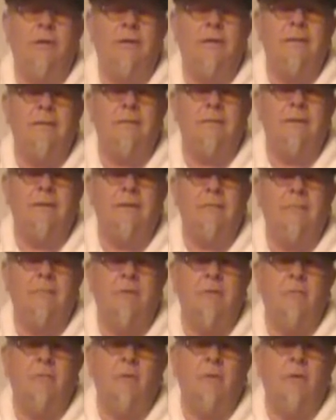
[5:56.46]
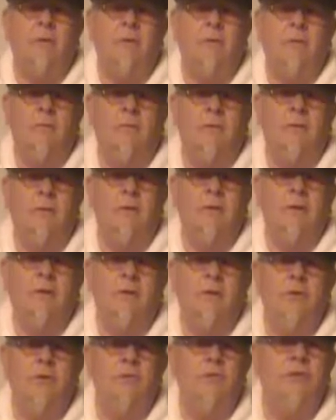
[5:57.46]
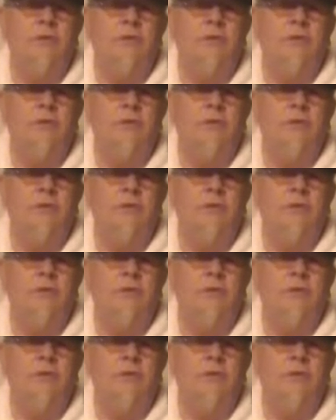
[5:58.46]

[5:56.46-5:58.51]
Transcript: really sing real well, you